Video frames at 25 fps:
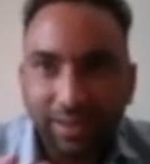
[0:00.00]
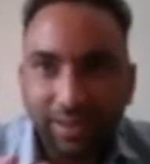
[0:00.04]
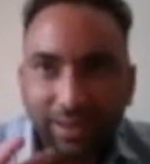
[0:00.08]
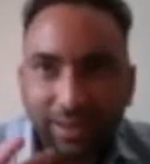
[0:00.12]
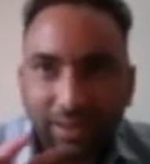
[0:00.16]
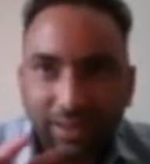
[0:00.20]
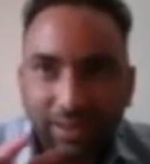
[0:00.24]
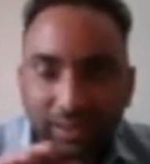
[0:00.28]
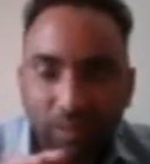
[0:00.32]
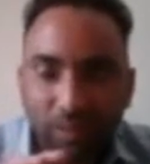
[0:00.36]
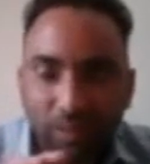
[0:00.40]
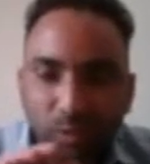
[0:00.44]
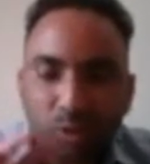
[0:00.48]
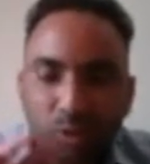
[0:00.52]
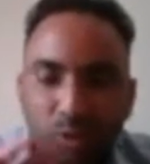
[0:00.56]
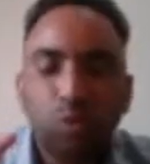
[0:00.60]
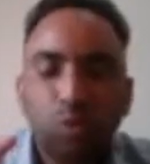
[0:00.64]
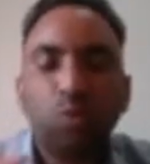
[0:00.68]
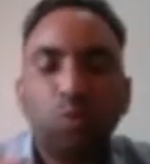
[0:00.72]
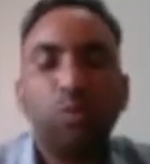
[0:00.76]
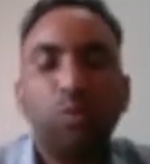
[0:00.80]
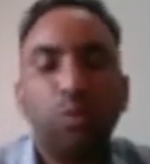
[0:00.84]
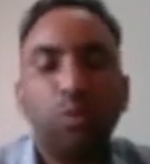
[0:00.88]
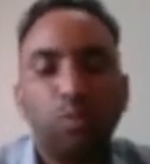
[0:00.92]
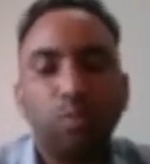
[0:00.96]
the mushroom
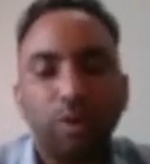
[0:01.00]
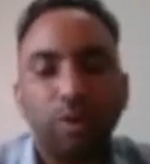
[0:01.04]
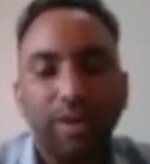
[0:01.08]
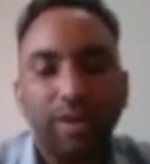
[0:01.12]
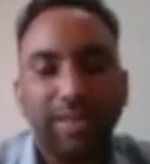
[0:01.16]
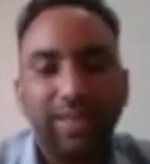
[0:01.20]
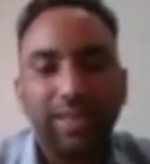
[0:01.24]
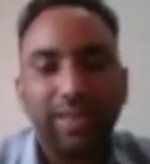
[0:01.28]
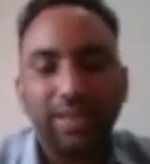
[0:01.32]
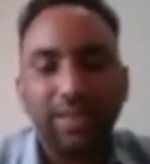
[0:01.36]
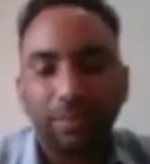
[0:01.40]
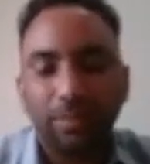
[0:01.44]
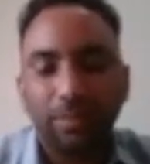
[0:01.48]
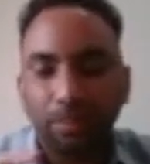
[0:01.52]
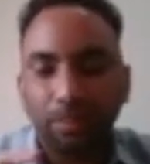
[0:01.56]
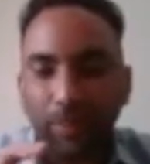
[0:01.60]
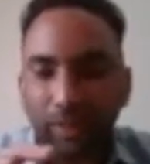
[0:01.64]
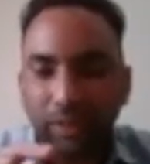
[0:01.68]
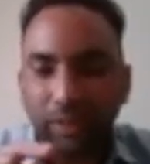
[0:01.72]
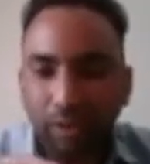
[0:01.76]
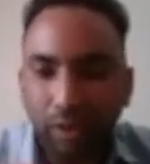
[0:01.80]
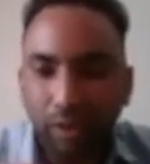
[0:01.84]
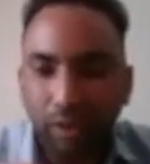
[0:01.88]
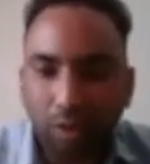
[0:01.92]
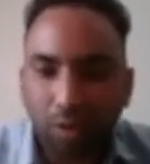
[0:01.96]
fruit body with
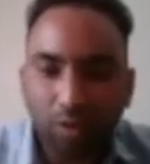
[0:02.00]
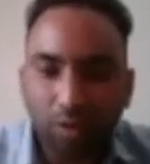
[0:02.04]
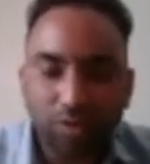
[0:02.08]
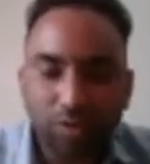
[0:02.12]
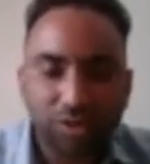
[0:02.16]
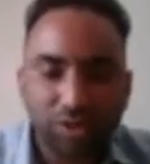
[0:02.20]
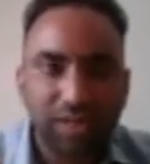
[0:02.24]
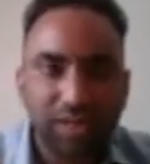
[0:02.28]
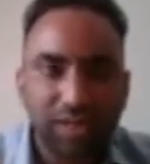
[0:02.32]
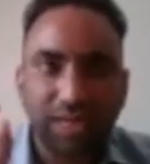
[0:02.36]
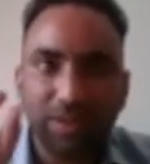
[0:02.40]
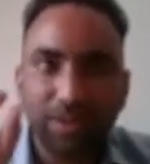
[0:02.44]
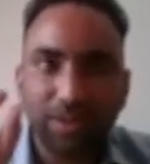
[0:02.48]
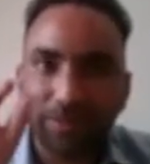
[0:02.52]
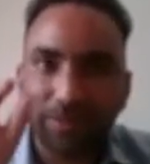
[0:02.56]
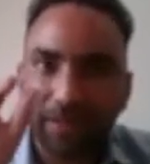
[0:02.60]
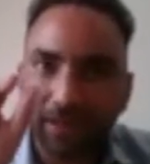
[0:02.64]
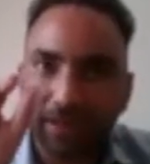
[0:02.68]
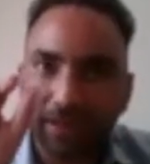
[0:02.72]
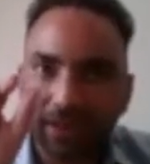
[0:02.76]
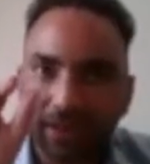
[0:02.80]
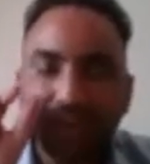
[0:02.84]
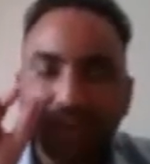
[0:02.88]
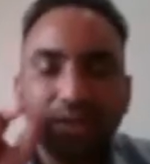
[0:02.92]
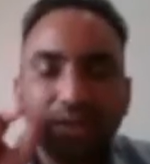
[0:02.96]
long stipe
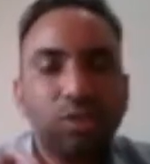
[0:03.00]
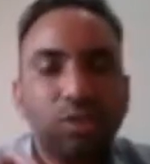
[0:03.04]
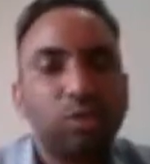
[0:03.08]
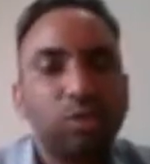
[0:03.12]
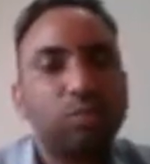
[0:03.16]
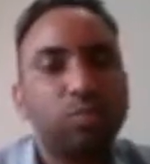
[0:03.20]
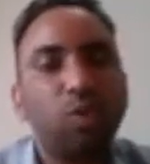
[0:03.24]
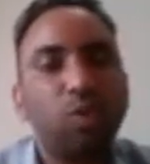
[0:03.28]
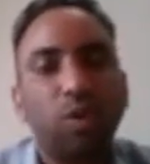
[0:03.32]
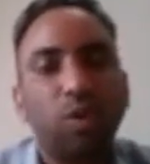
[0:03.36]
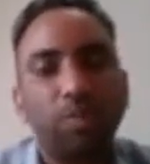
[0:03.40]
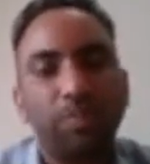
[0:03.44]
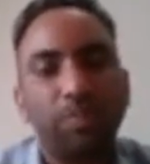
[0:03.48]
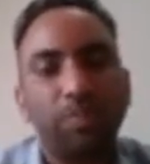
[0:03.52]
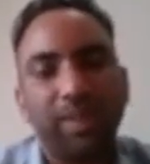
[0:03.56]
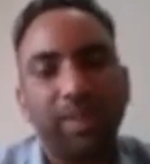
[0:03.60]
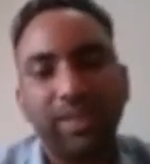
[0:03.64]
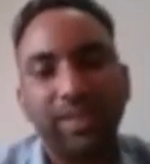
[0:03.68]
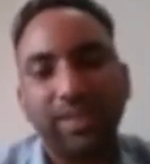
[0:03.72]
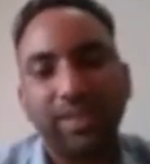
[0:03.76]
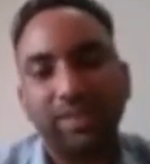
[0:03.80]
and small bilious.